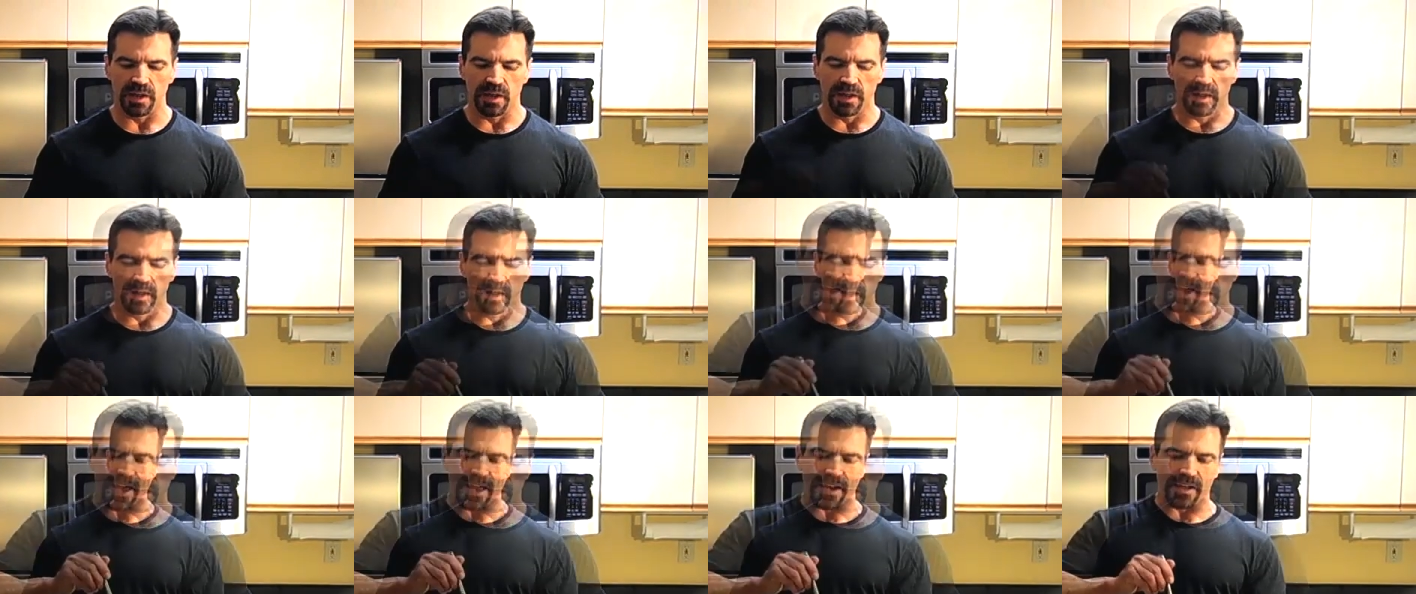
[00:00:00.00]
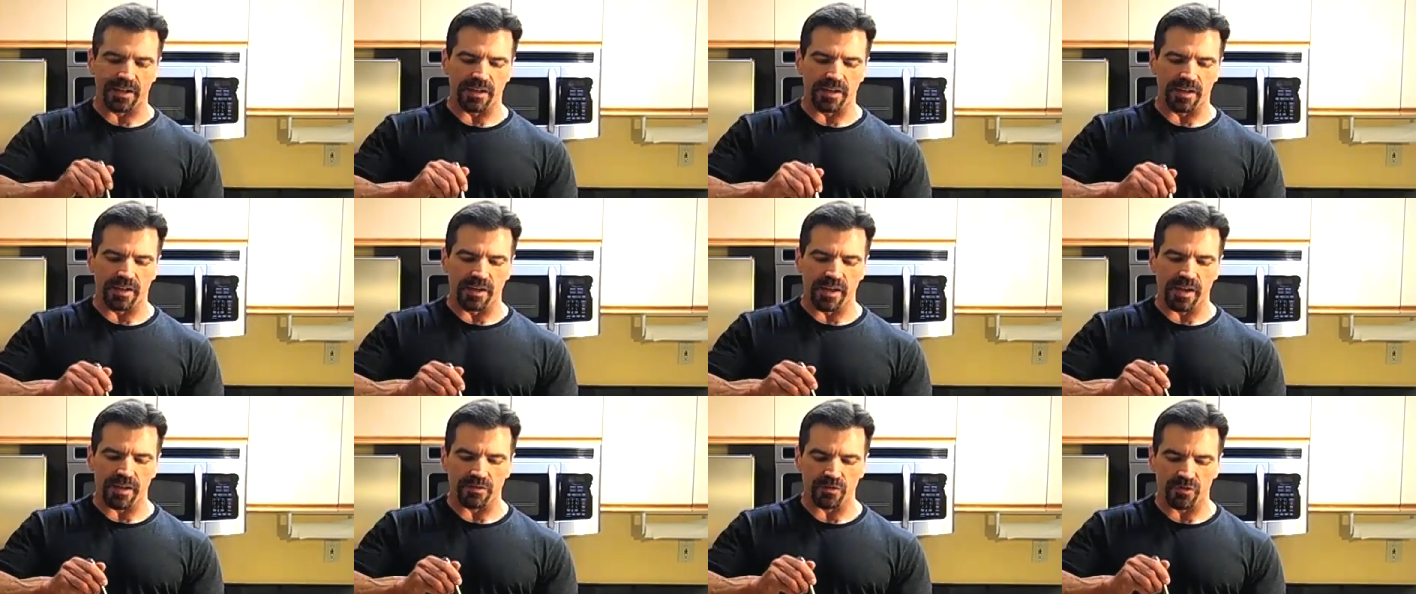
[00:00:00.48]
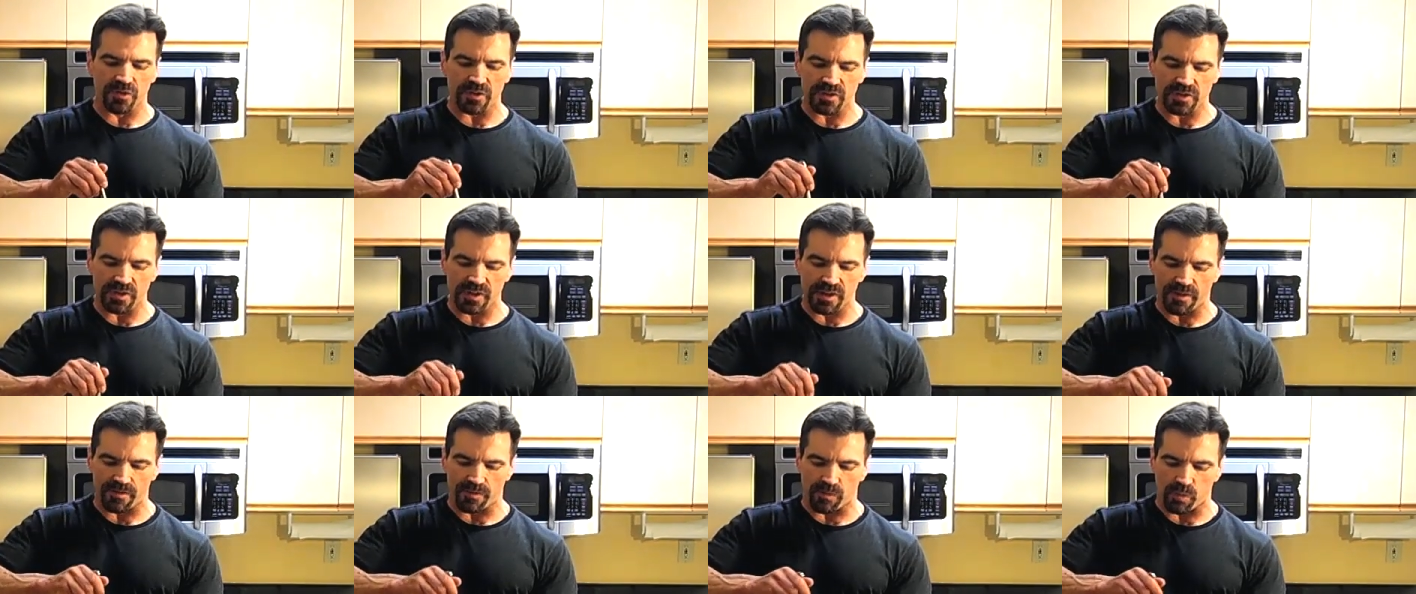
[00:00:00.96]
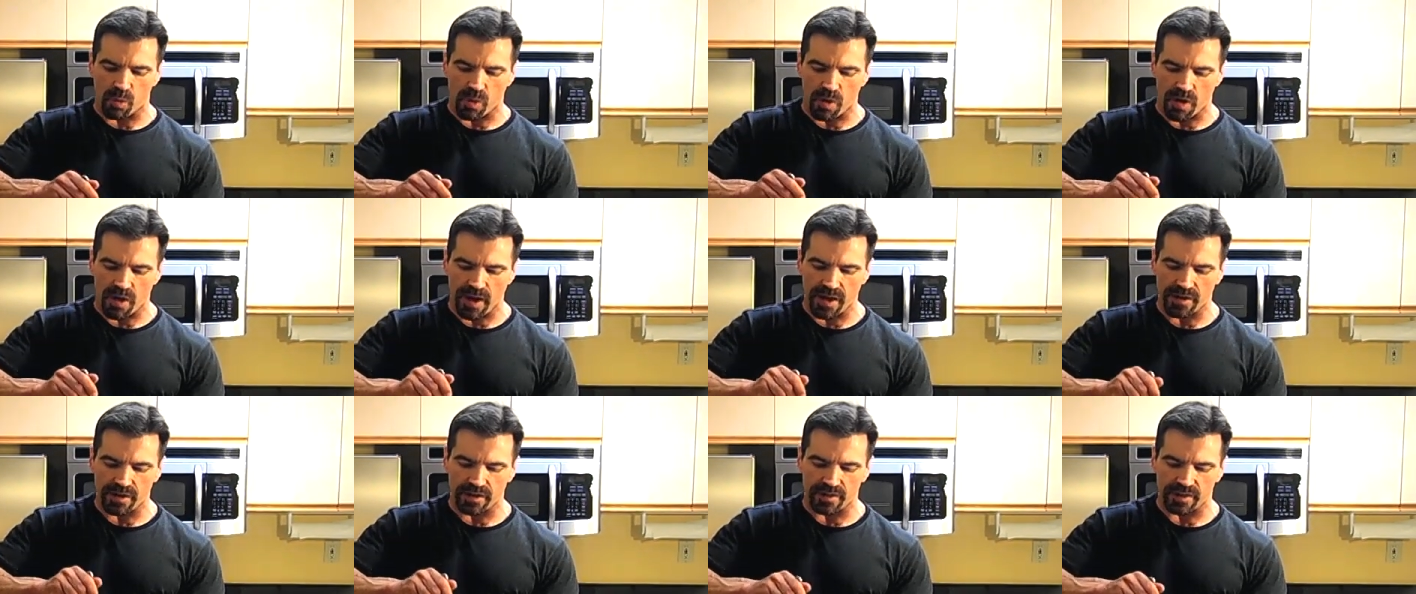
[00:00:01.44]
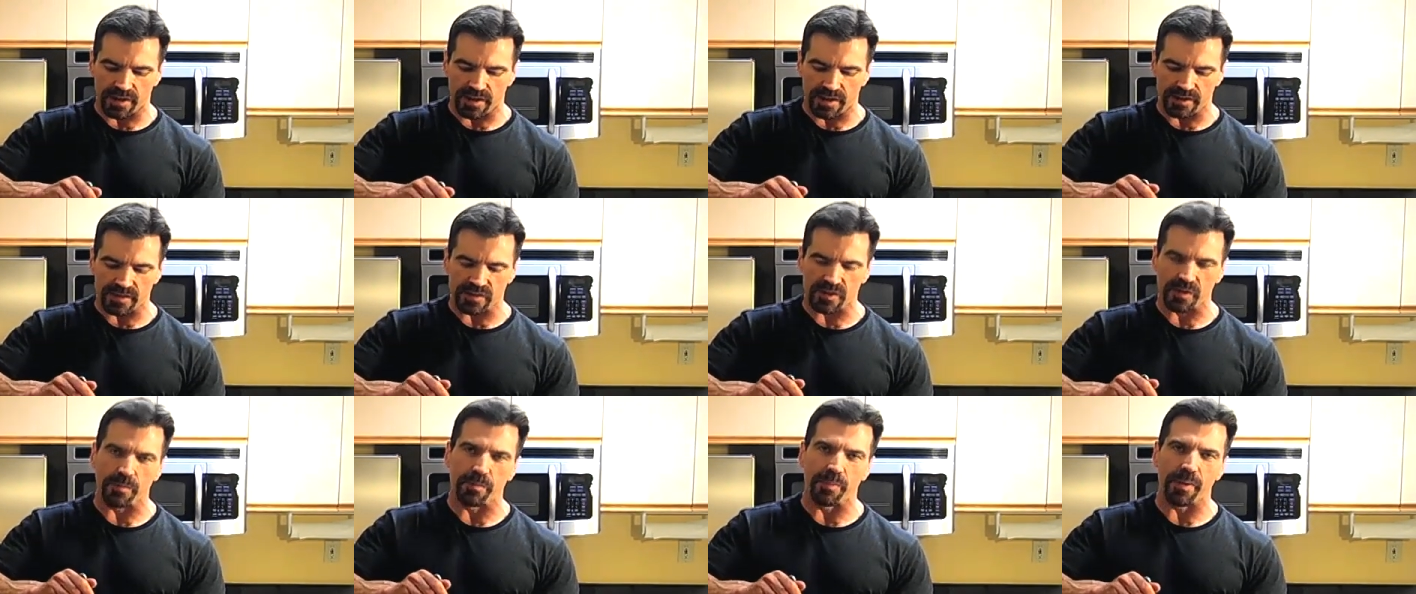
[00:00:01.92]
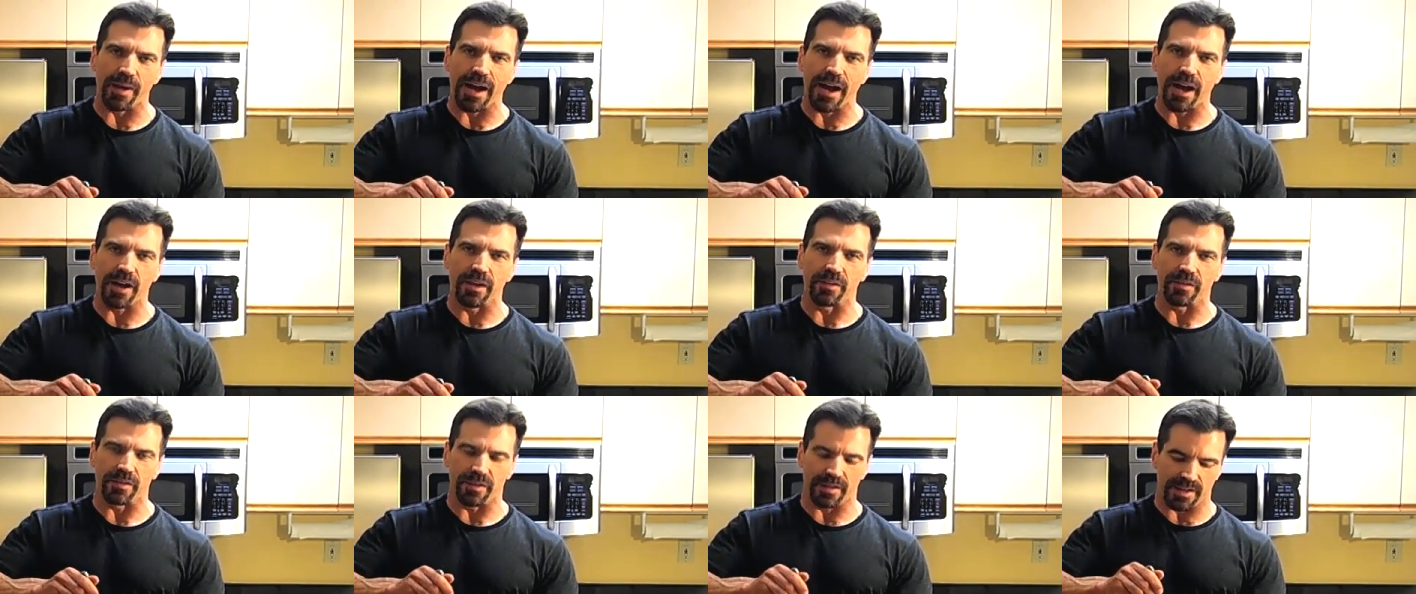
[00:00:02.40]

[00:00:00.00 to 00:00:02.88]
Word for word: I've added enough, just enough water that it's about